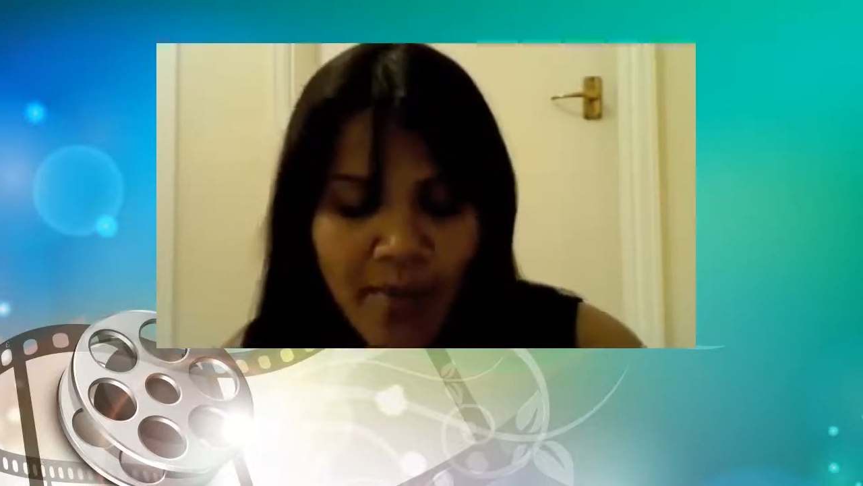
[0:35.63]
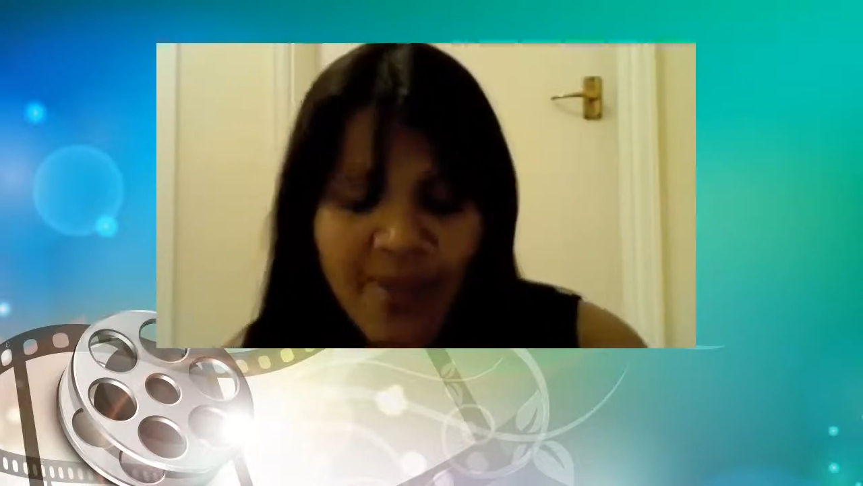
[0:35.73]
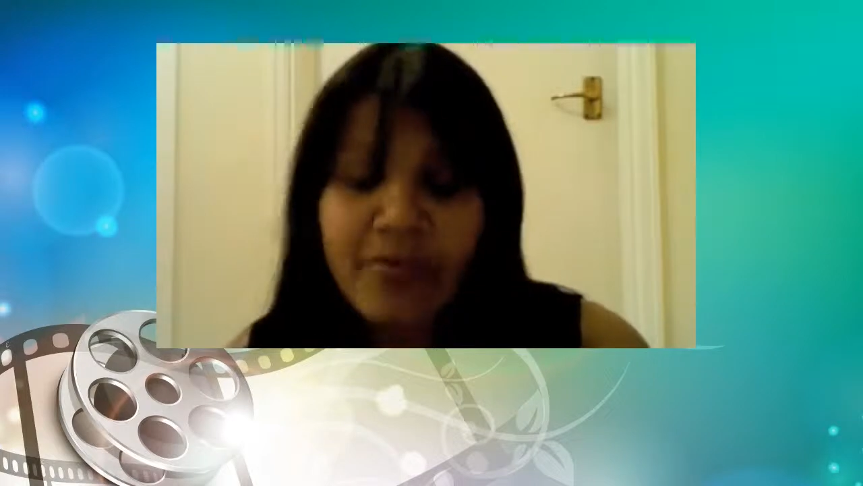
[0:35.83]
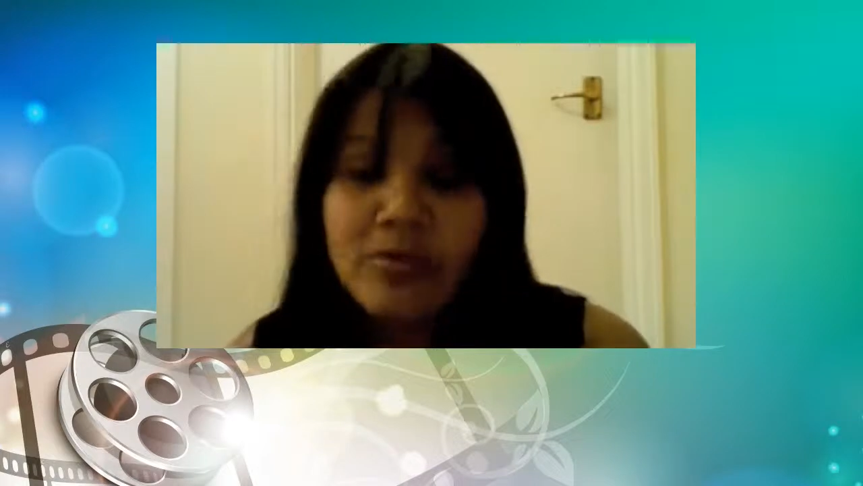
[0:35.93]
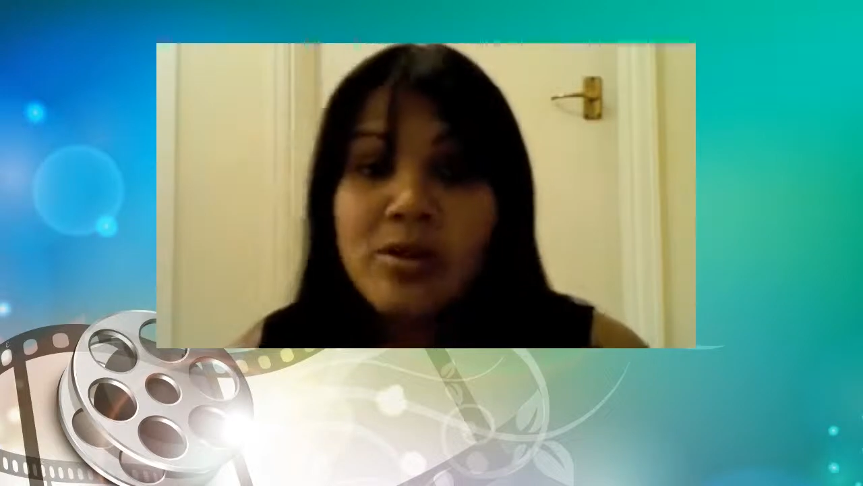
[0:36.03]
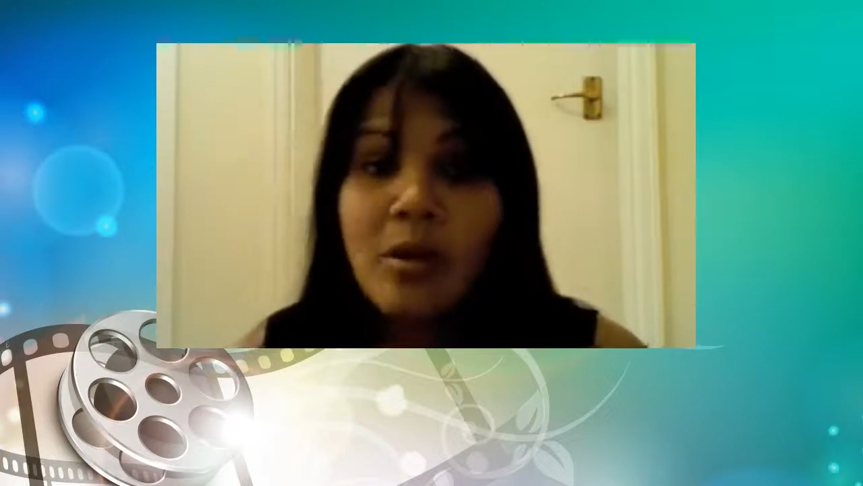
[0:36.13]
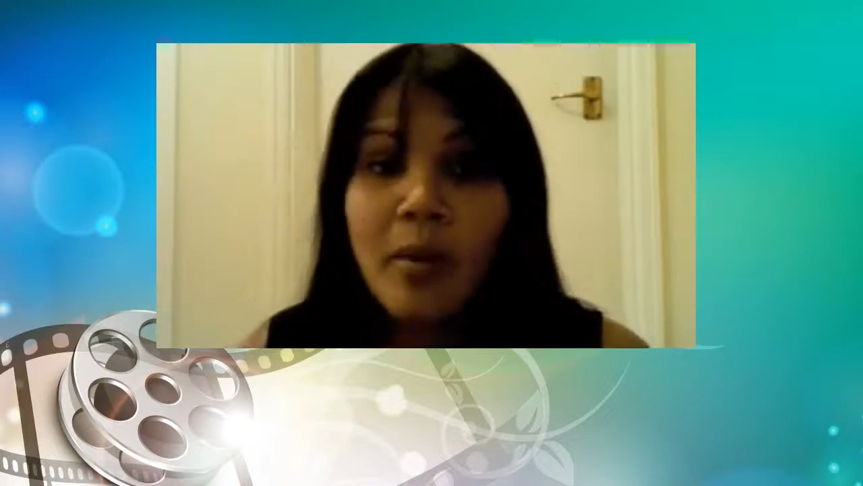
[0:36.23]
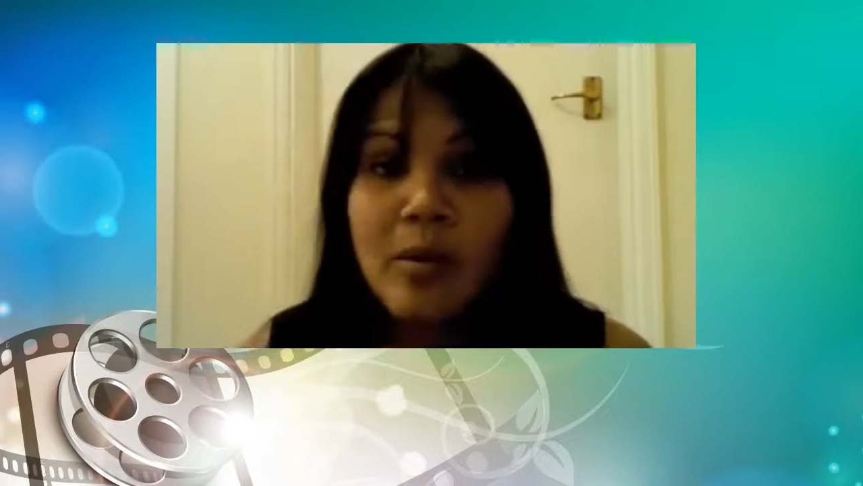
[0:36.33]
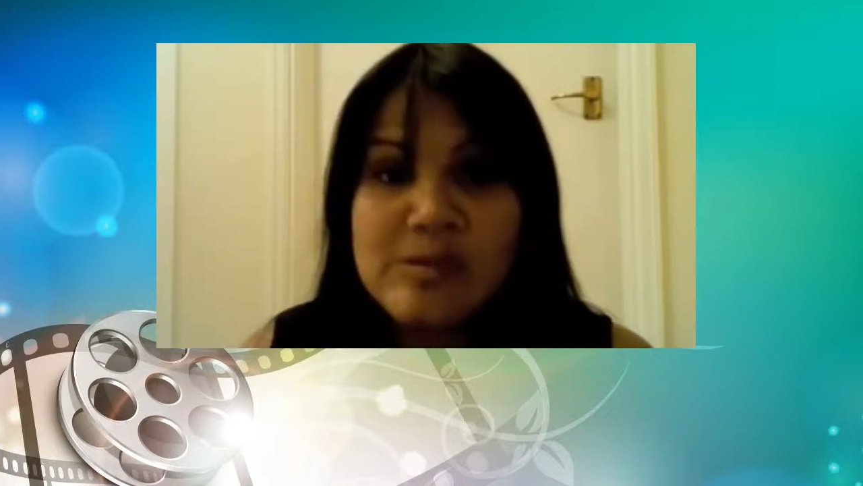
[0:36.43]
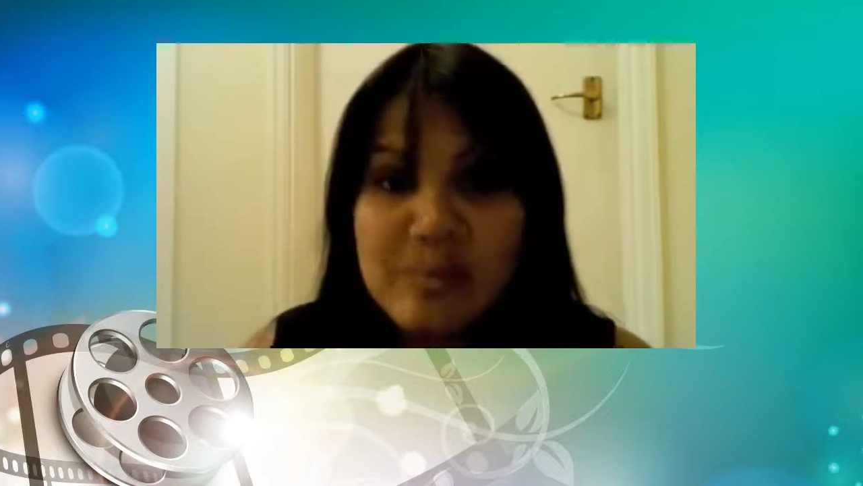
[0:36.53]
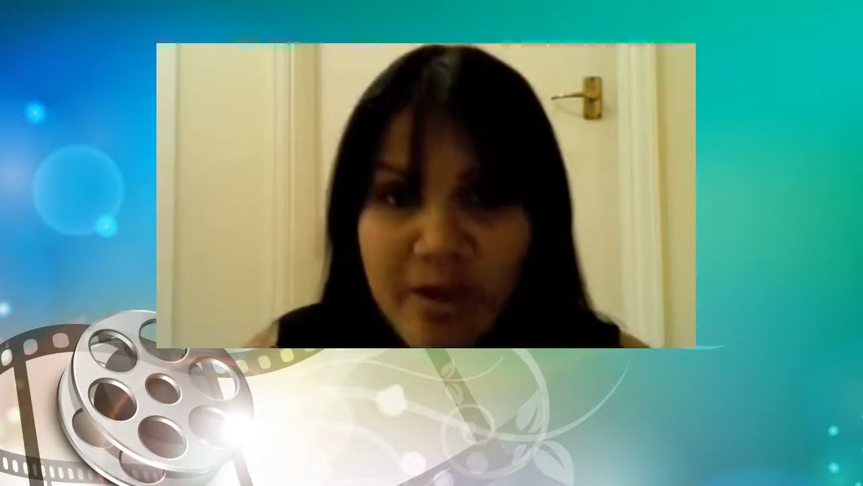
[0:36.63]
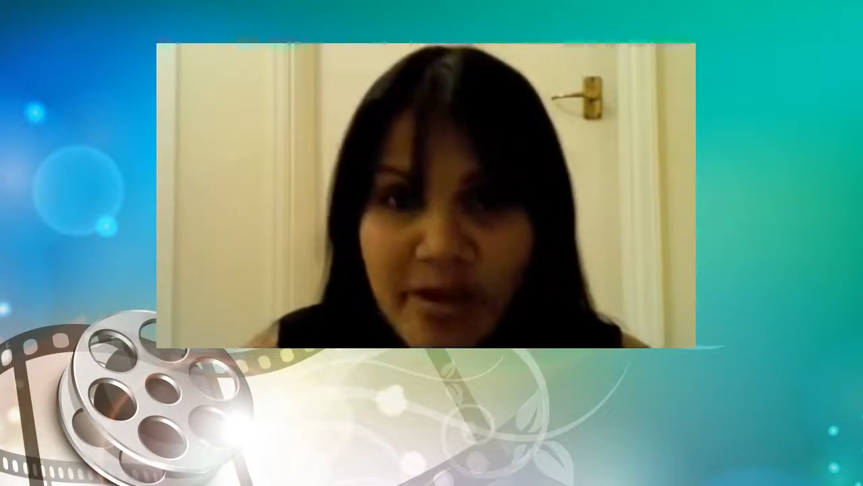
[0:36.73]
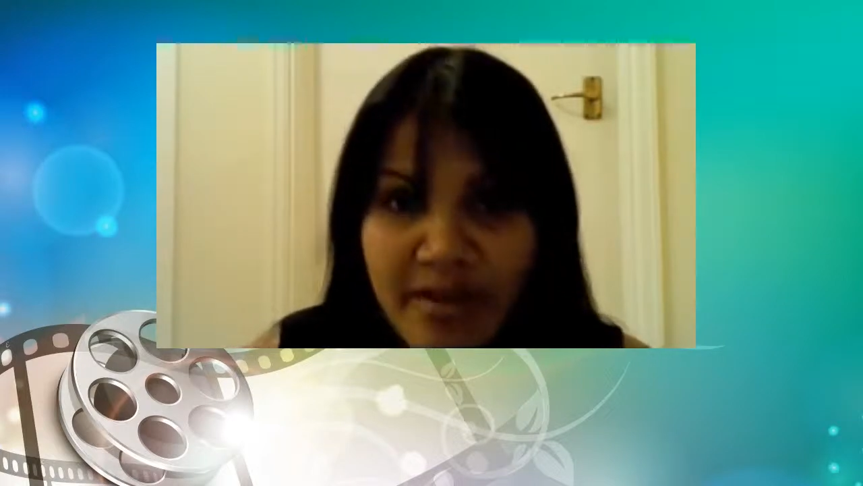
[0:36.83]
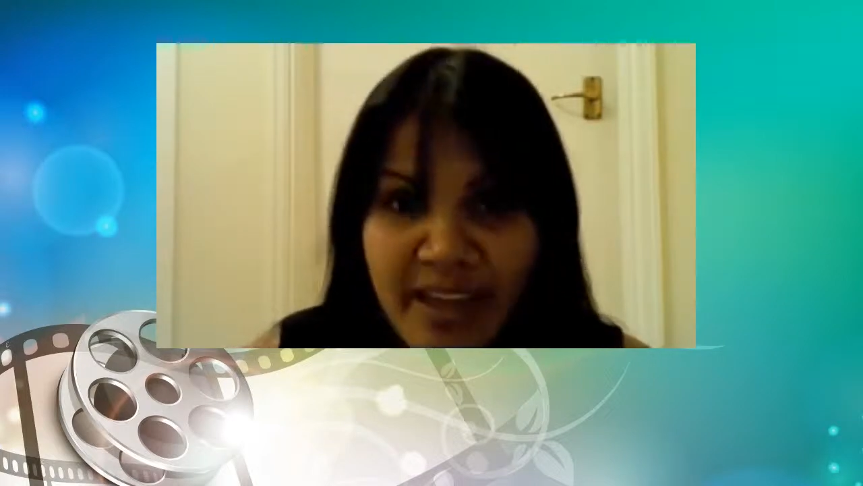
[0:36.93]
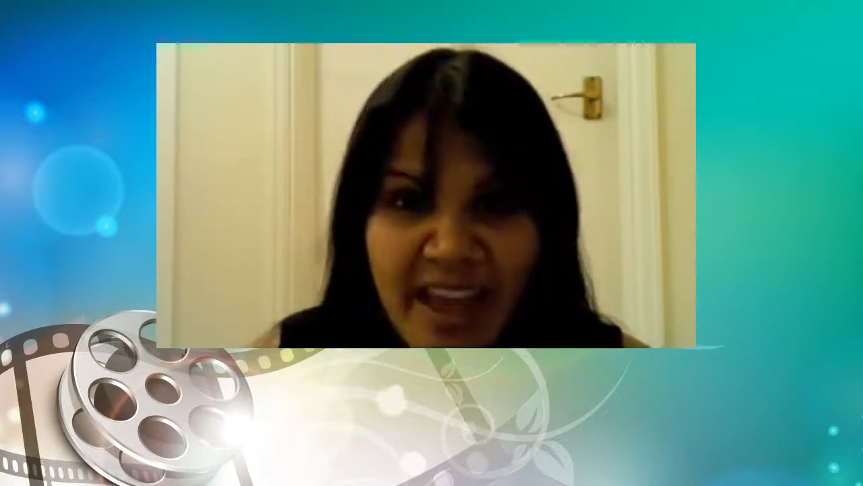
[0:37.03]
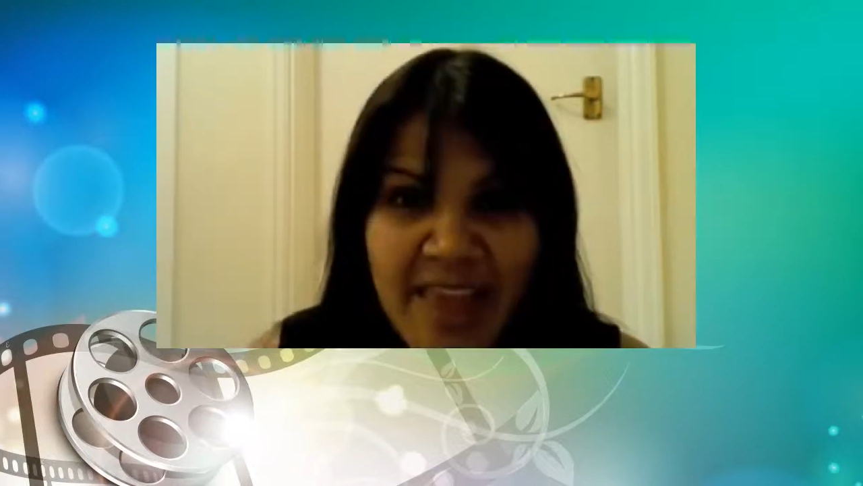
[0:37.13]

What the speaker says: They've also got a Molton Brown there,